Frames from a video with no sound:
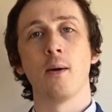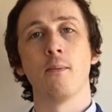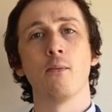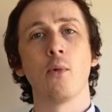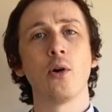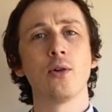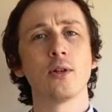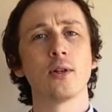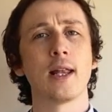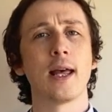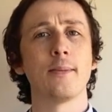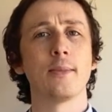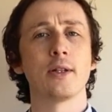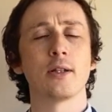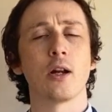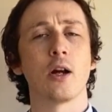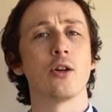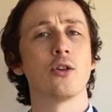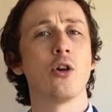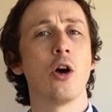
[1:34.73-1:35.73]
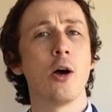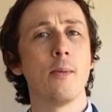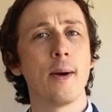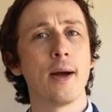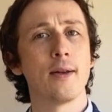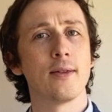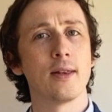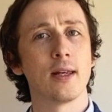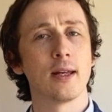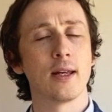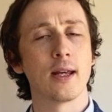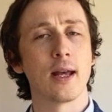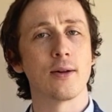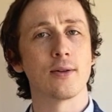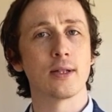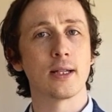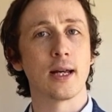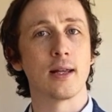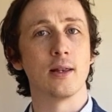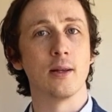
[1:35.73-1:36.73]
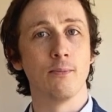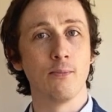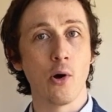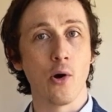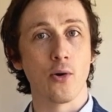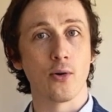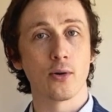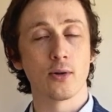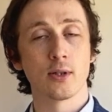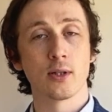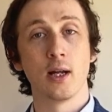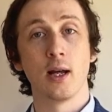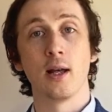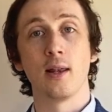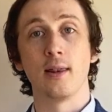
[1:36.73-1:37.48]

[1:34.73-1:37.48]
Moral dilemmas are not about thinking outside the box,